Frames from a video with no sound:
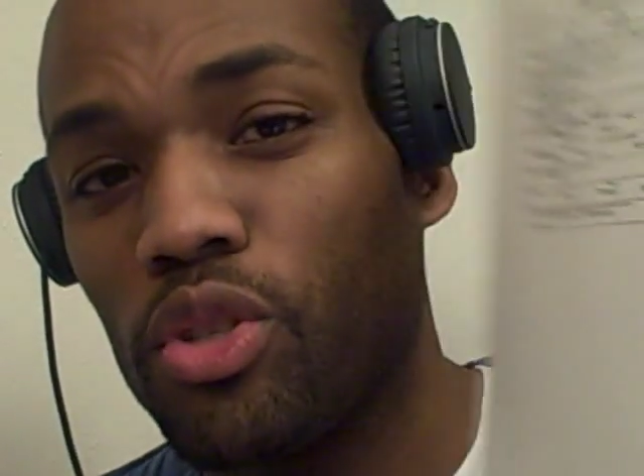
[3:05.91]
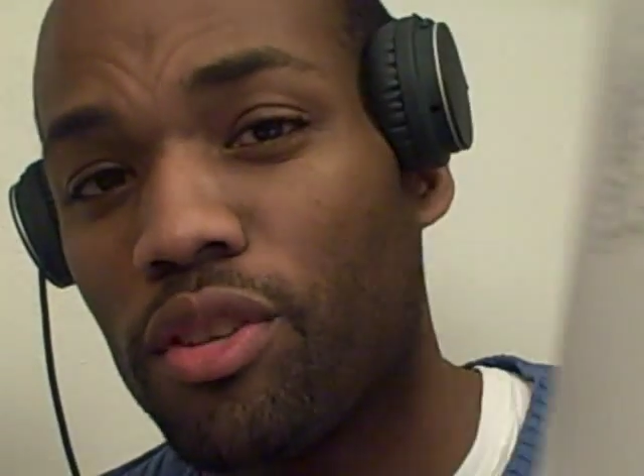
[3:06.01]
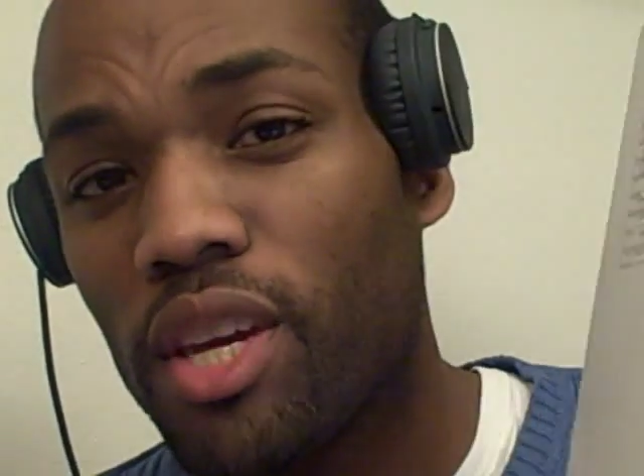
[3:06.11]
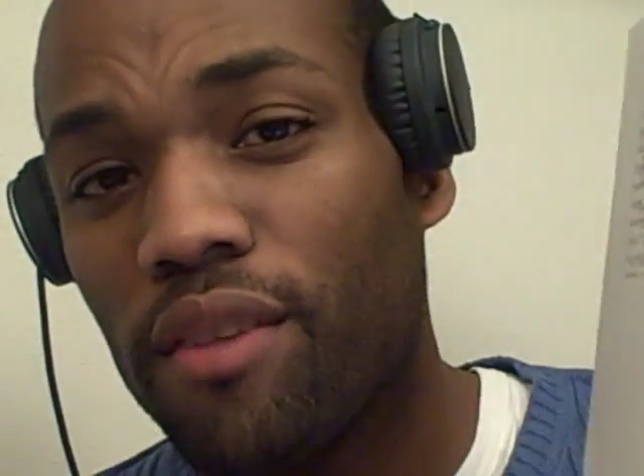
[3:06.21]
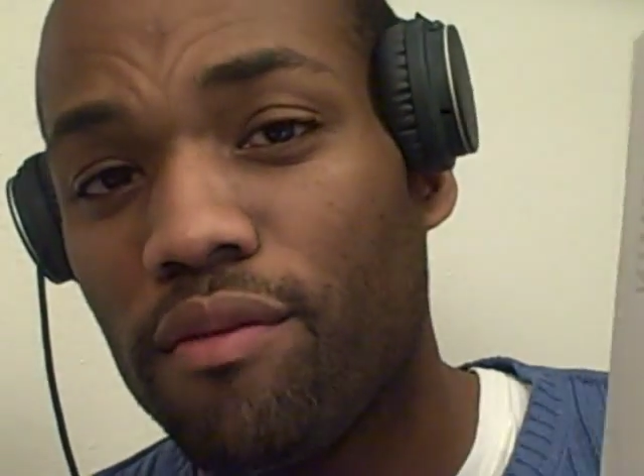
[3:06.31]

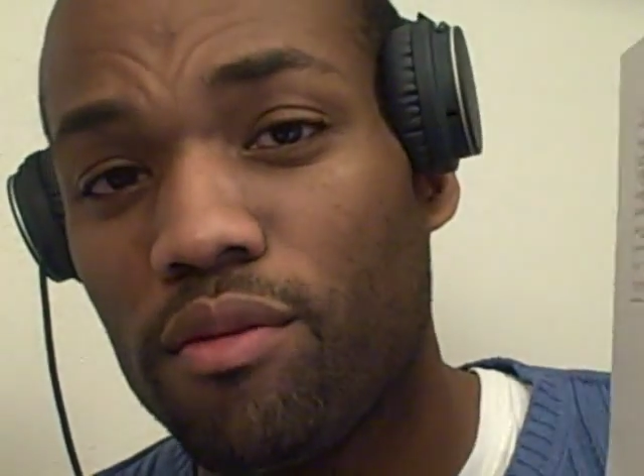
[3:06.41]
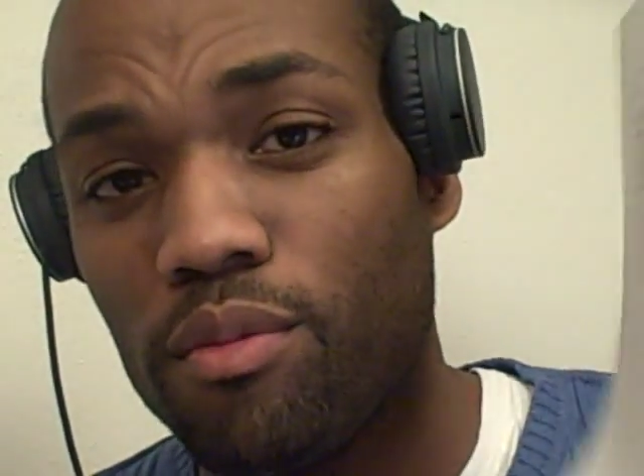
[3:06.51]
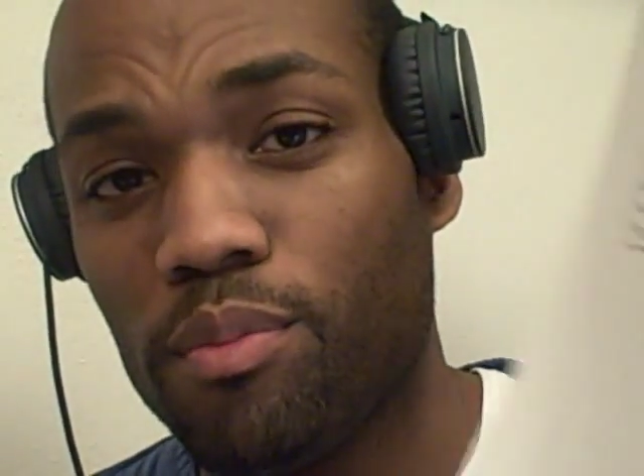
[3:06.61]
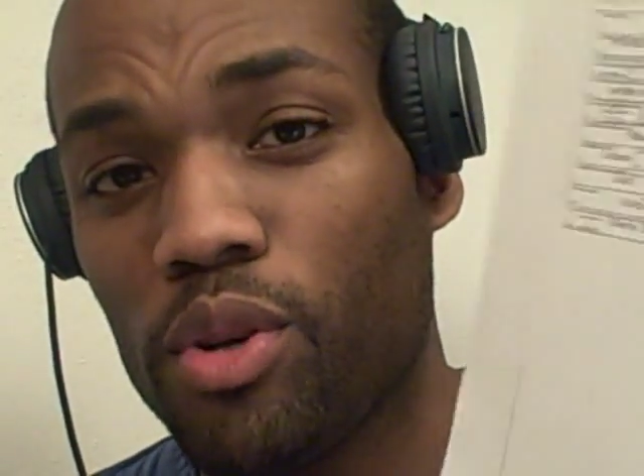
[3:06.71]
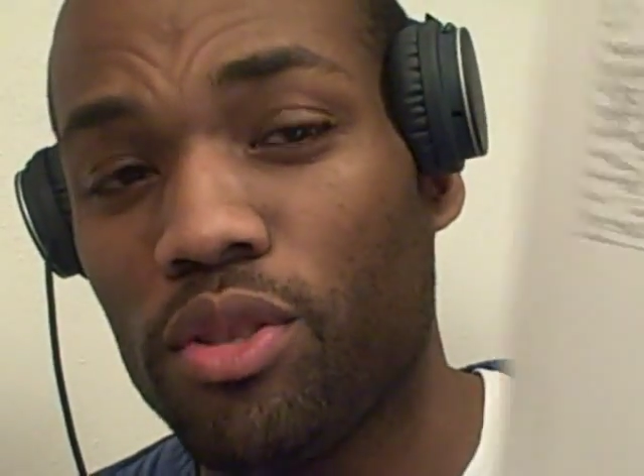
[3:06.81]

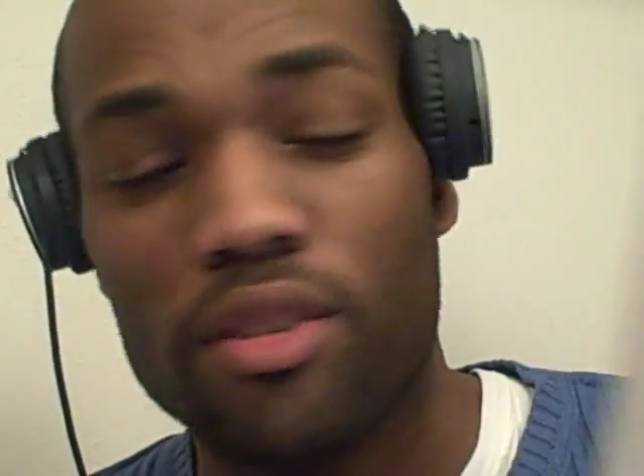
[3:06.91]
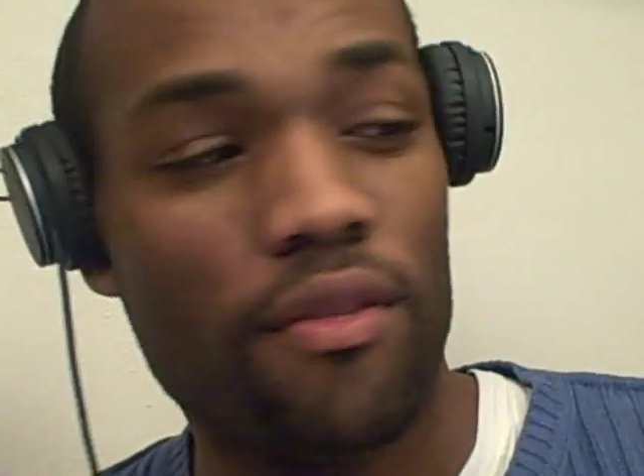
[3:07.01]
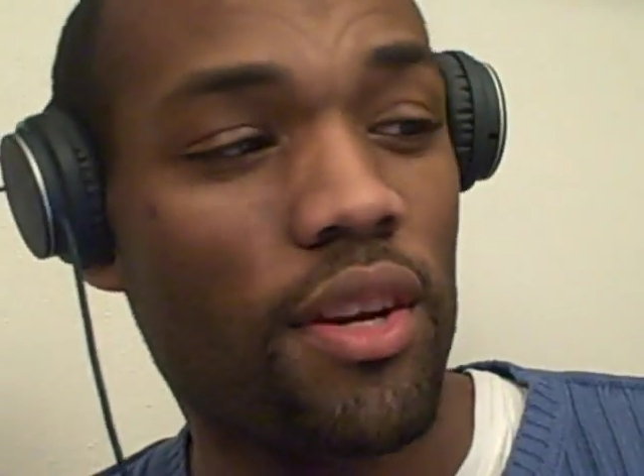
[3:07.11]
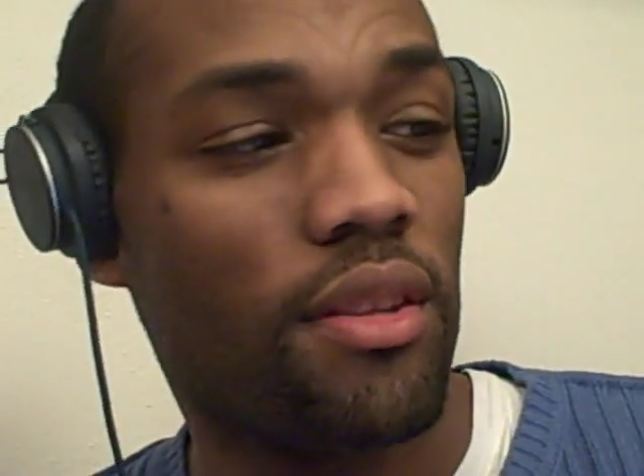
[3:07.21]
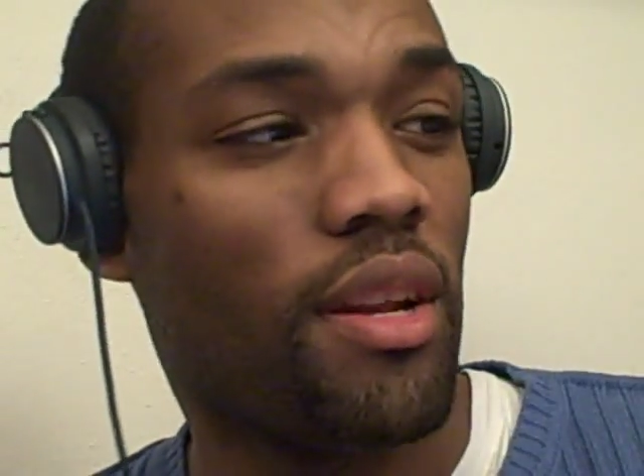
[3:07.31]

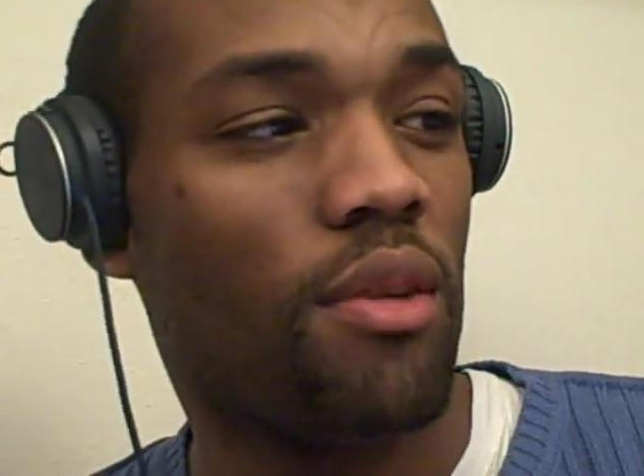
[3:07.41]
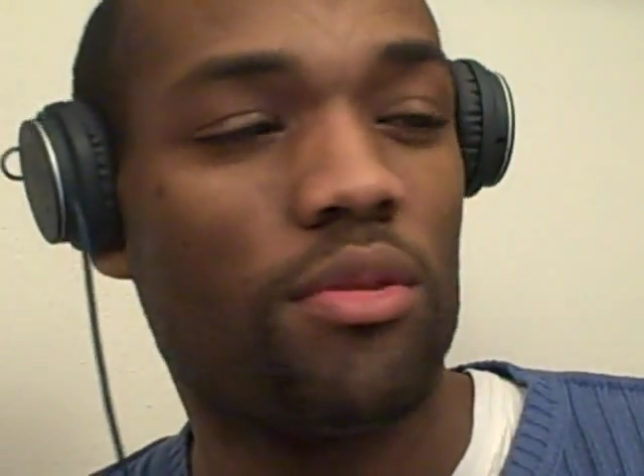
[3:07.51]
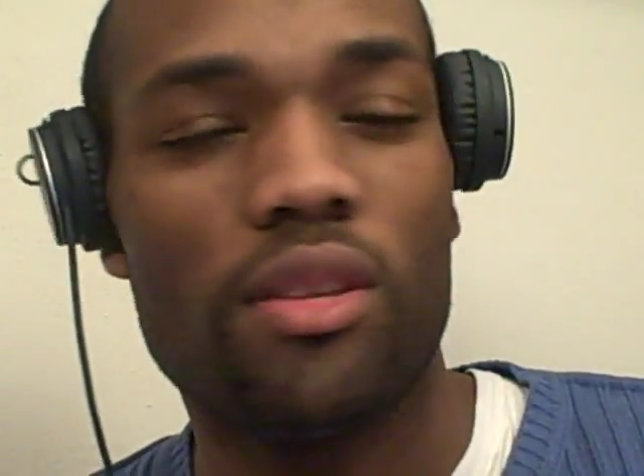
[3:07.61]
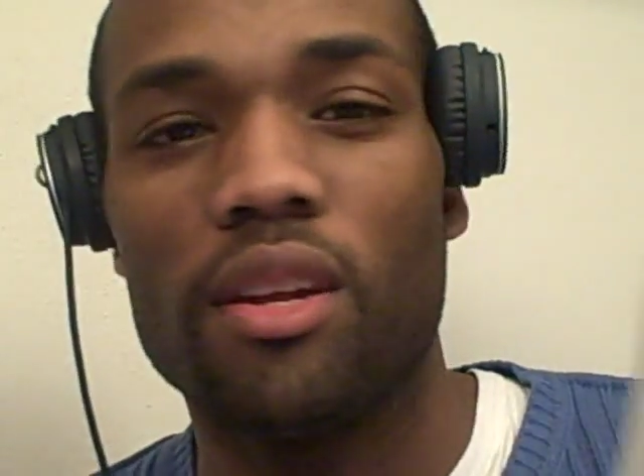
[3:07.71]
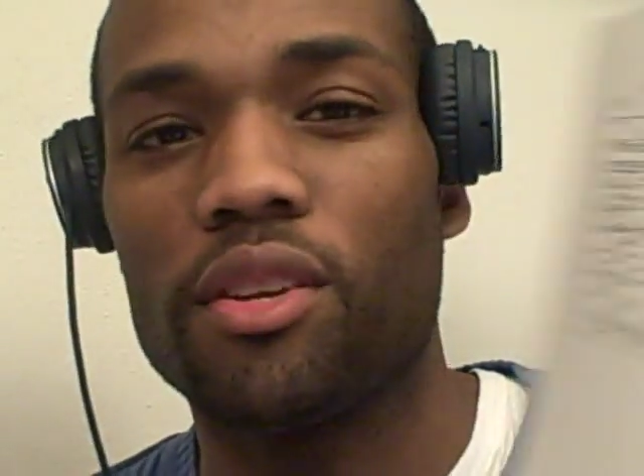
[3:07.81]
certificate that I was
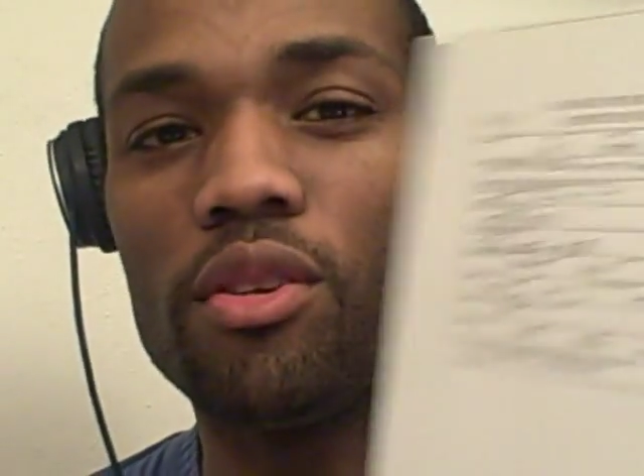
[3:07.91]
telling